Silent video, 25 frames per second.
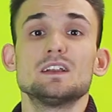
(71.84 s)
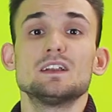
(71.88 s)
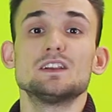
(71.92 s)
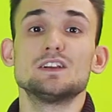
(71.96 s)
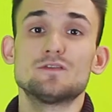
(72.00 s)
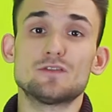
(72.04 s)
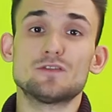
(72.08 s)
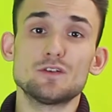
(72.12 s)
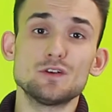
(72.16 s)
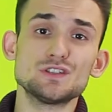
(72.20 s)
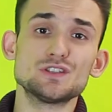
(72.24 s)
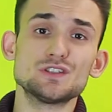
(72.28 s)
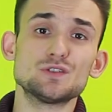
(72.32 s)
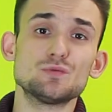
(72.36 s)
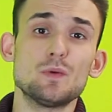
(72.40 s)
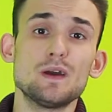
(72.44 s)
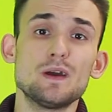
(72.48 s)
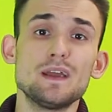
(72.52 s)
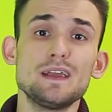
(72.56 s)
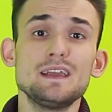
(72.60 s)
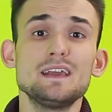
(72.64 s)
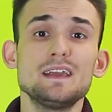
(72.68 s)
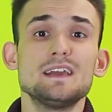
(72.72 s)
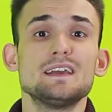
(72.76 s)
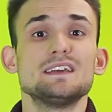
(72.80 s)
The first
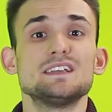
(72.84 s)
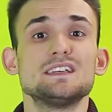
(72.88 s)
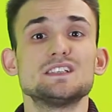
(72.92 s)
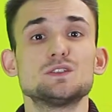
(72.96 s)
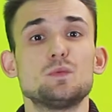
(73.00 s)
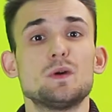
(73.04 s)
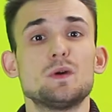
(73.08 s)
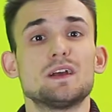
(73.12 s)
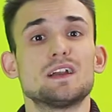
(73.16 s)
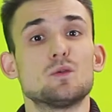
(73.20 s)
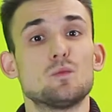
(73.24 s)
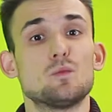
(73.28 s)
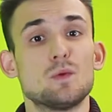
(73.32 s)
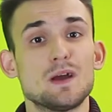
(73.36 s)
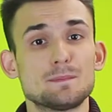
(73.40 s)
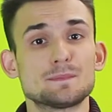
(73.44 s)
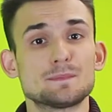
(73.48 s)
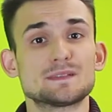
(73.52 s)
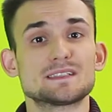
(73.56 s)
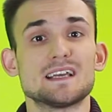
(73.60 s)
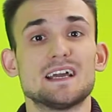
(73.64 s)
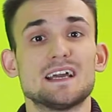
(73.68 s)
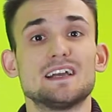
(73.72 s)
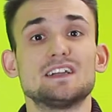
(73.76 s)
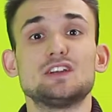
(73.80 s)
way is when a
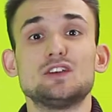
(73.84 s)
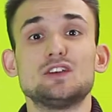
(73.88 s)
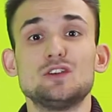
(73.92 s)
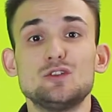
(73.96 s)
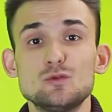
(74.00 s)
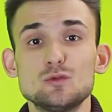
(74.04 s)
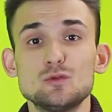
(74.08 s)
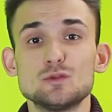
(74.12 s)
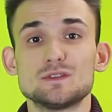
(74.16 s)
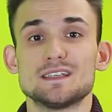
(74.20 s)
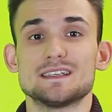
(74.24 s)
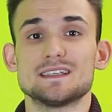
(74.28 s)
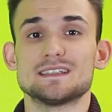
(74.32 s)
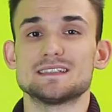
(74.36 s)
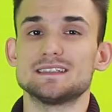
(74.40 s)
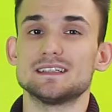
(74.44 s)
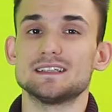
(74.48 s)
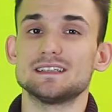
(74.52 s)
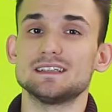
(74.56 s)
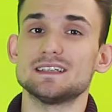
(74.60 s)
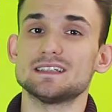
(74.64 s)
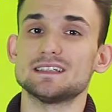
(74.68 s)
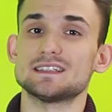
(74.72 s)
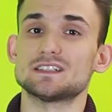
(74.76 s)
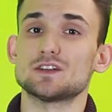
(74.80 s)
website uses the
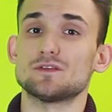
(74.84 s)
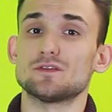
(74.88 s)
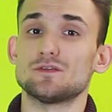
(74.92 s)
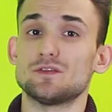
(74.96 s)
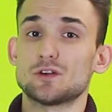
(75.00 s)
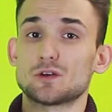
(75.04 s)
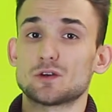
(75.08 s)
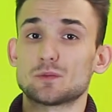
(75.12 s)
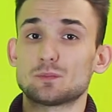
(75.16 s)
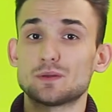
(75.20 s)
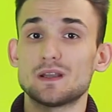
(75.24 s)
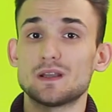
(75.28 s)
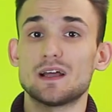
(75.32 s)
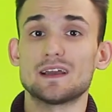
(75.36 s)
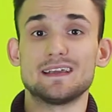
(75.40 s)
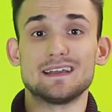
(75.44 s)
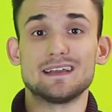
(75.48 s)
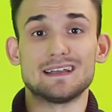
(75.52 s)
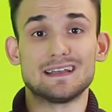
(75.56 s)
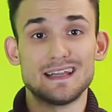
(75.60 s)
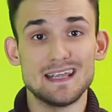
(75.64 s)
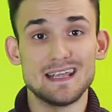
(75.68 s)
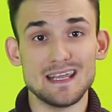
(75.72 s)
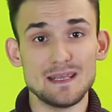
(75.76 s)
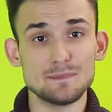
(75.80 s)
list of your
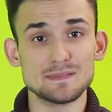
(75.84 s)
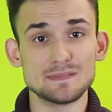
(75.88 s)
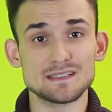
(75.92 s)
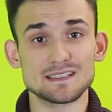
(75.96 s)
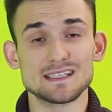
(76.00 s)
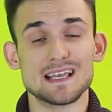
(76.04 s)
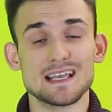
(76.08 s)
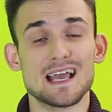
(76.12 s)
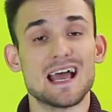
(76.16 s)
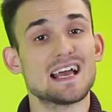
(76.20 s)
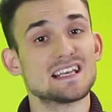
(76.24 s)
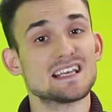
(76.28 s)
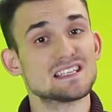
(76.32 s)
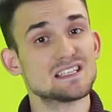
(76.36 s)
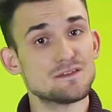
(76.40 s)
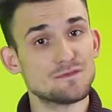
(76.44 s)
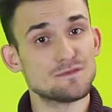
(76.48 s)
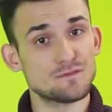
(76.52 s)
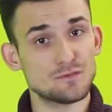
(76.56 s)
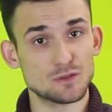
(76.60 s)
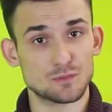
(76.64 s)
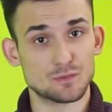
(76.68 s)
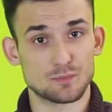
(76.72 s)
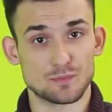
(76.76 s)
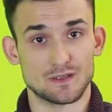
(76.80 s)
plugin names as a
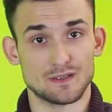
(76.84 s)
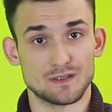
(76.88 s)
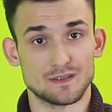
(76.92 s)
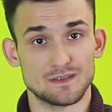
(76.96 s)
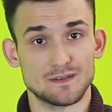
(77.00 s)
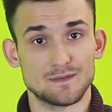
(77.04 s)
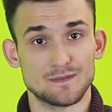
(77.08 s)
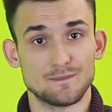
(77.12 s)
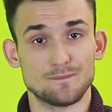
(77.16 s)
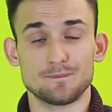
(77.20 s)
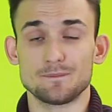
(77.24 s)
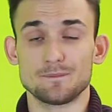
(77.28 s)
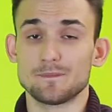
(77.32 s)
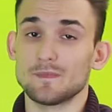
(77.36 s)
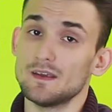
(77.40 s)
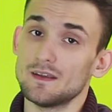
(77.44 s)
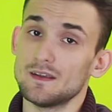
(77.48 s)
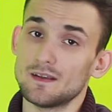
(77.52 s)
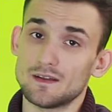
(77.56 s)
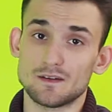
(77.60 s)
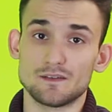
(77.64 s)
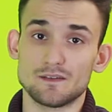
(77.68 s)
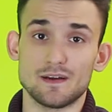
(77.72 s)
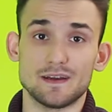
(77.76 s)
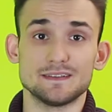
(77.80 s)
footprint.
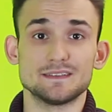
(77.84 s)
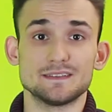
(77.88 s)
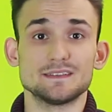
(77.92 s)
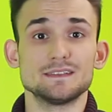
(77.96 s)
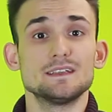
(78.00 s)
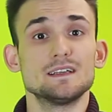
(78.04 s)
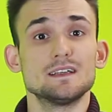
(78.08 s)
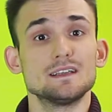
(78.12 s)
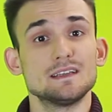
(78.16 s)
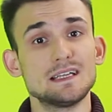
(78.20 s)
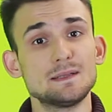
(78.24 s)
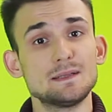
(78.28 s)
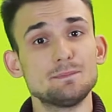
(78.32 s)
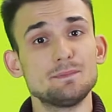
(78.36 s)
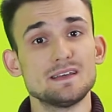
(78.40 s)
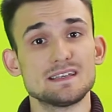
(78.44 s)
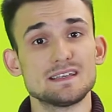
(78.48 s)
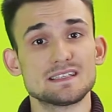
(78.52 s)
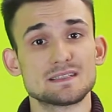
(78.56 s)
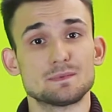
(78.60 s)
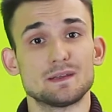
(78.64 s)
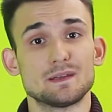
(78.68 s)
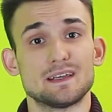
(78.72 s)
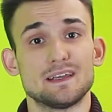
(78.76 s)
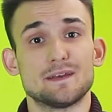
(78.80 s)
Alright, let me
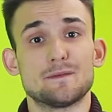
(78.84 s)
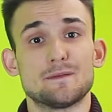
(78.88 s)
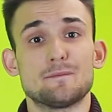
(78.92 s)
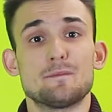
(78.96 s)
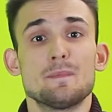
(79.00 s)
explain.